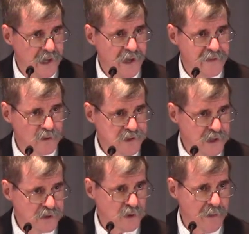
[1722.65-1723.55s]
There was
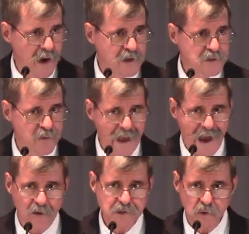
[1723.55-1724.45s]
intermarriage with the
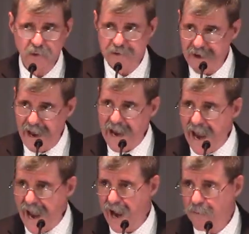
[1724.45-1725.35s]
household of
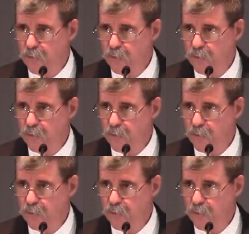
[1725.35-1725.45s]
Ahab,